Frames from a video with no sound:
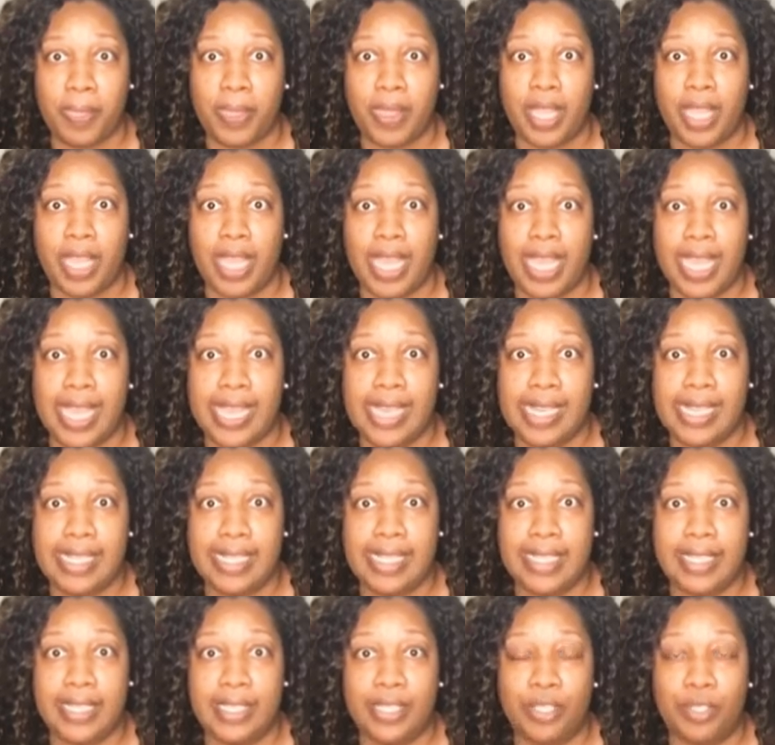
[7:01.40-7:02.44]

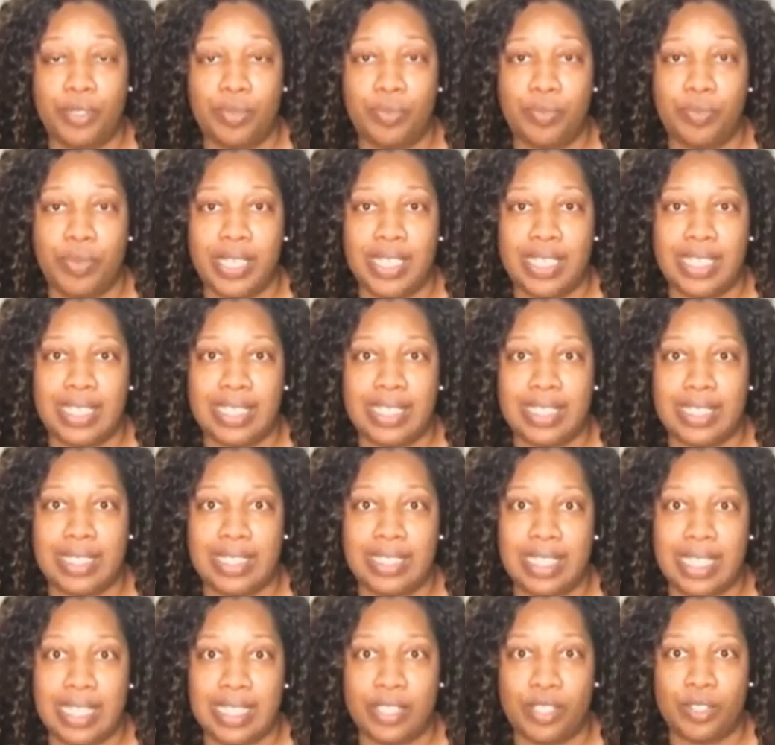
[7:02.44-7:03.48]
and what is
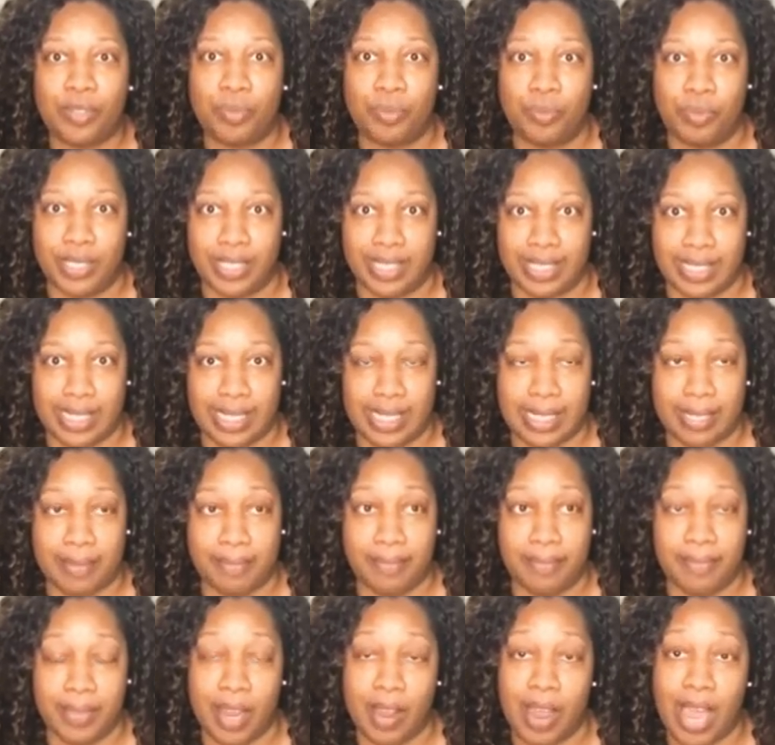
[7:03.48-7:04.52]
less risky.
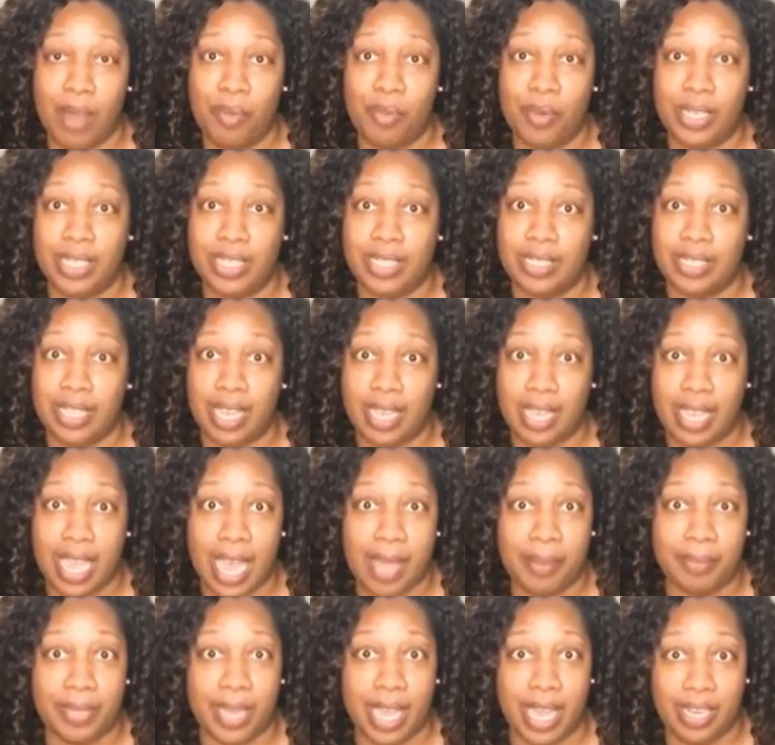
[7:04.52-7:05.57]
Now, I want to say I'm
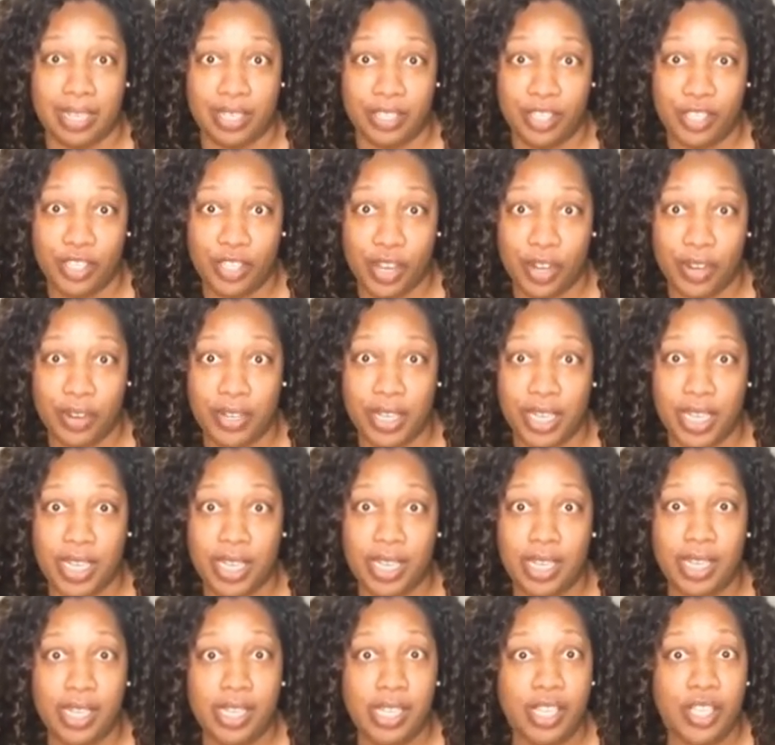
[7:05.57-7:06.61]
not an attorney,
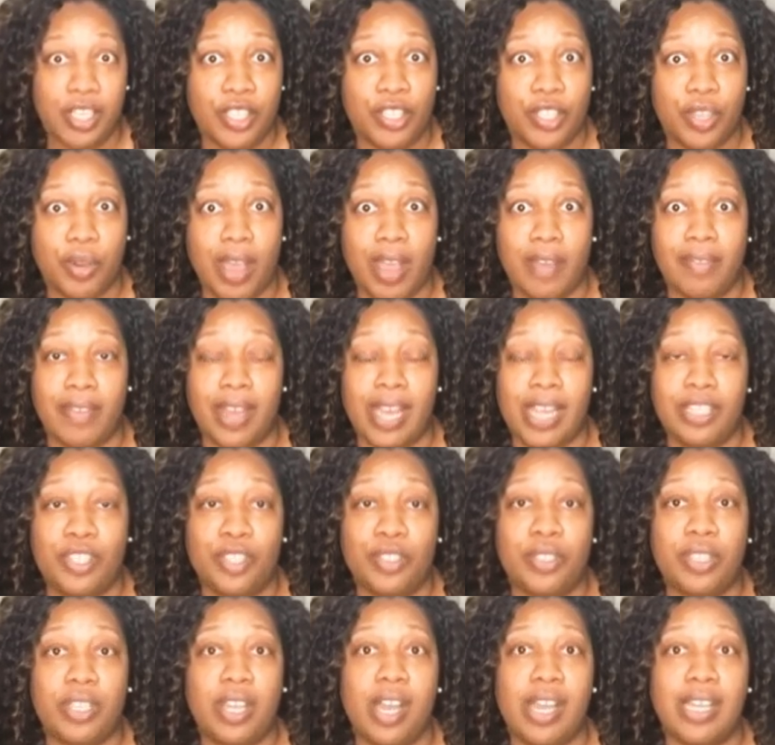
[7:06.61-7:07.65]
so I advise you to
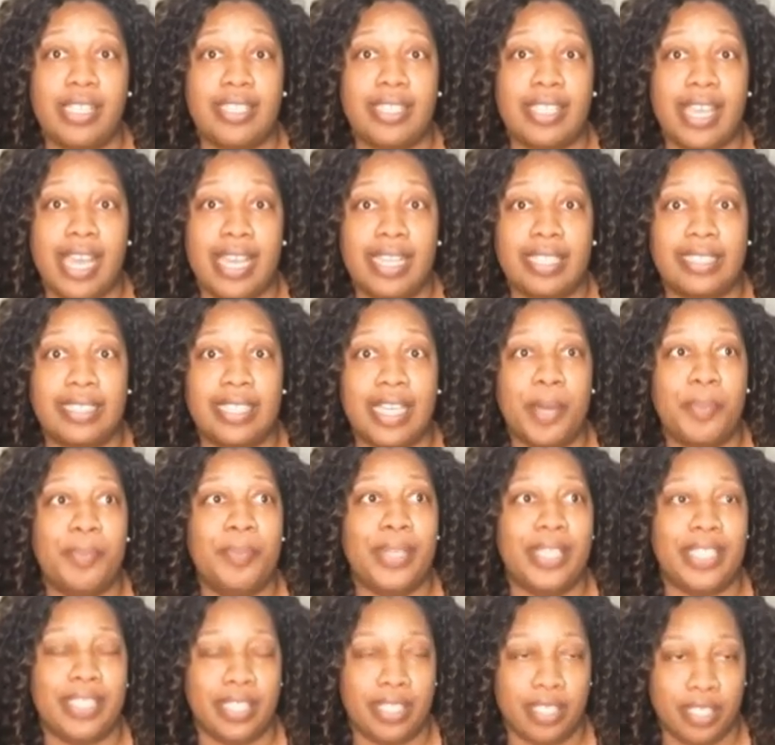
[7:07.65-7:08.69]
contact a
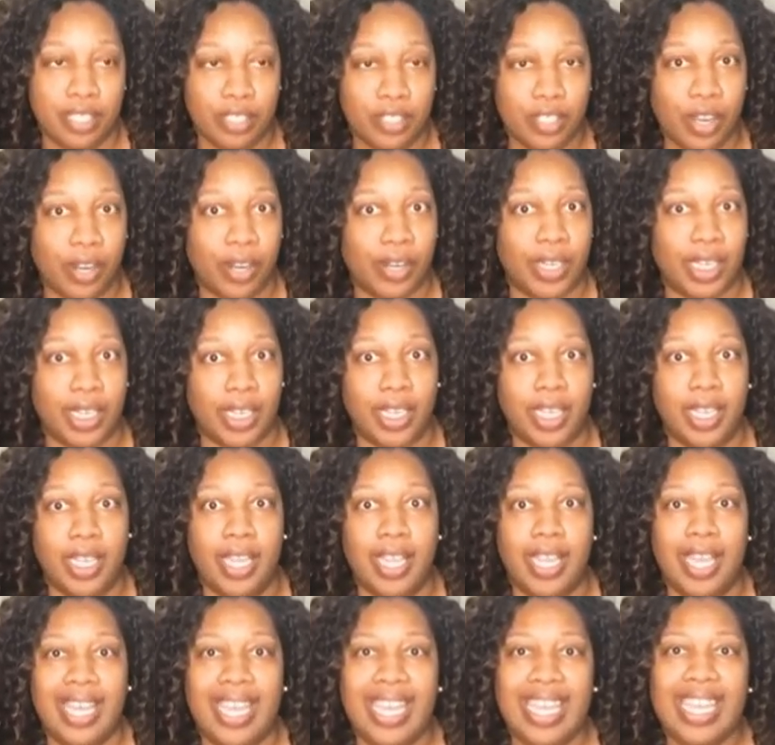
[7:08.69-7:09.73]
business attorney
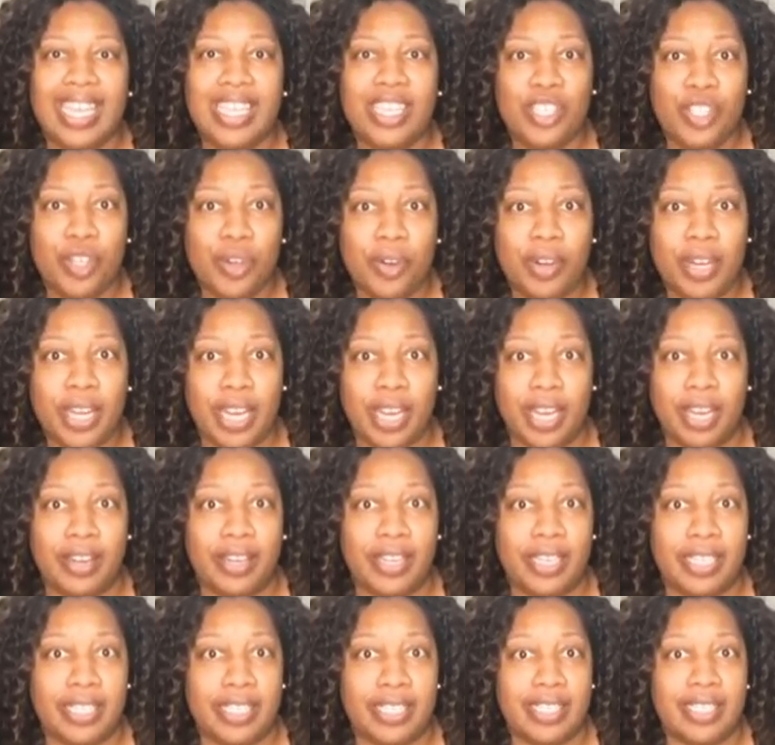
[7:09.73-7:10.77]
in your
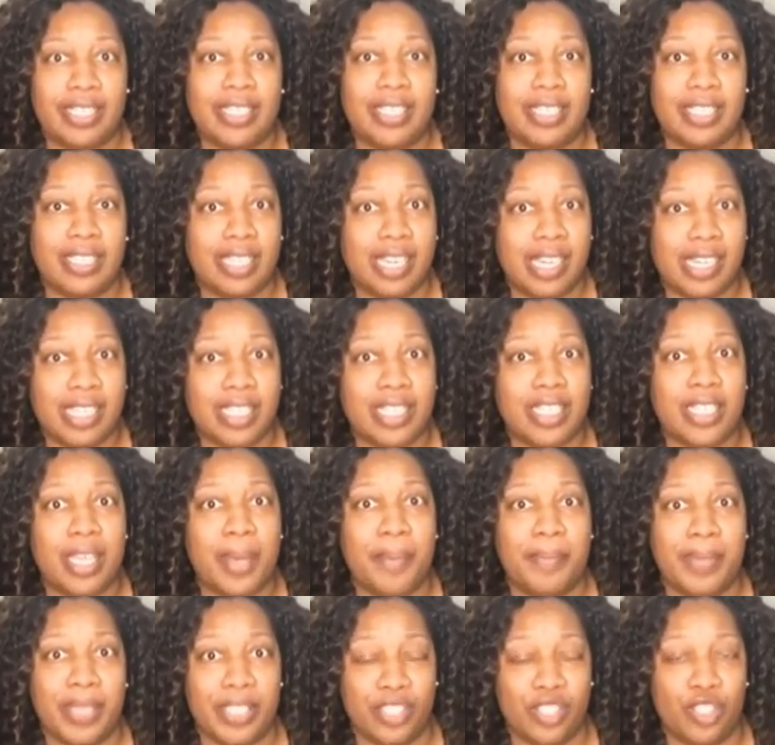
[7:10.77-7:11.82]
area to discuss
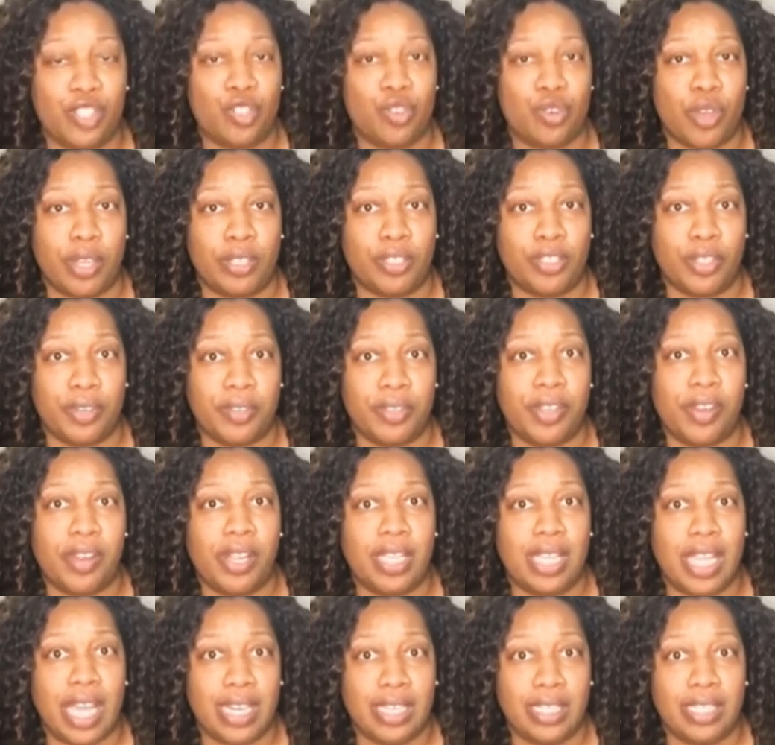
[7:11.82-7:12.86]
business structure. There are a
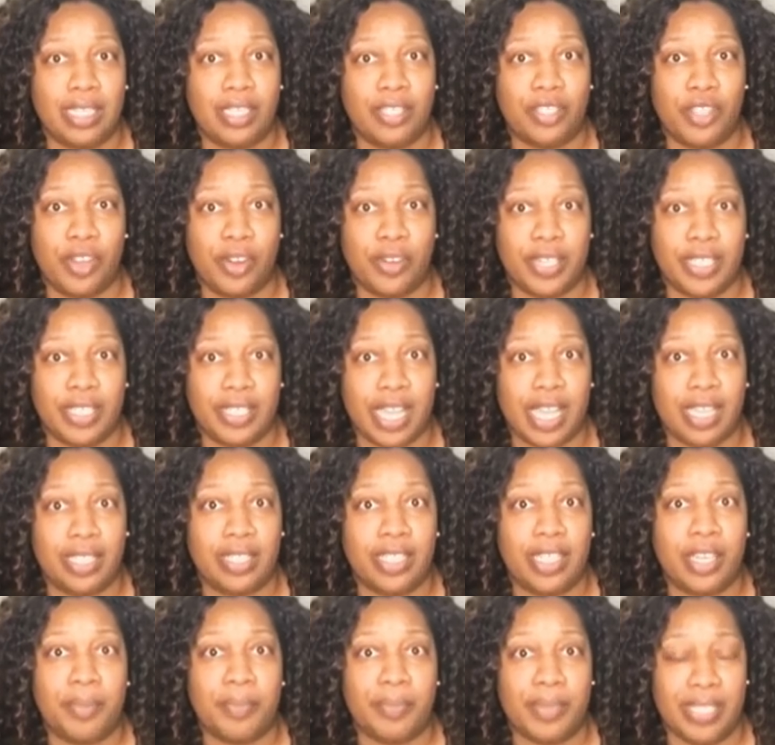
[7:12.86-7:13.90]
lot of good attorneys out
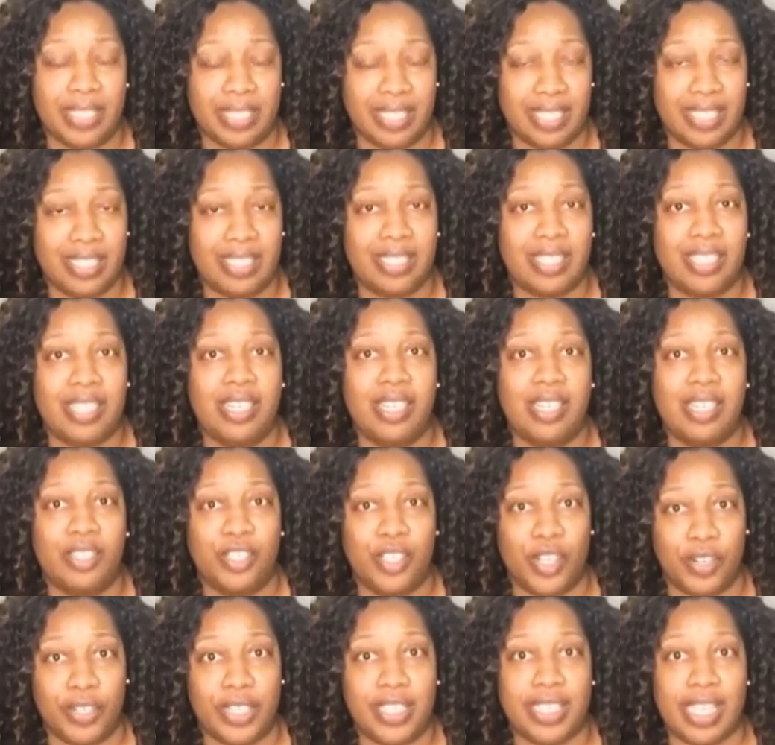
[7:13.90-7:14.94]
there, business
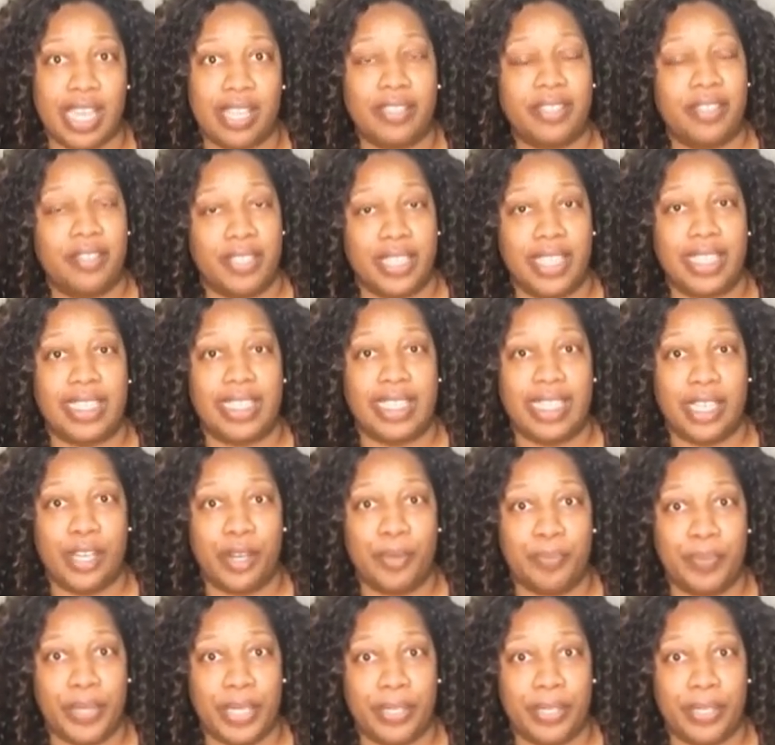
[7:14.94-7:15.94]
attorneys out there that can help you.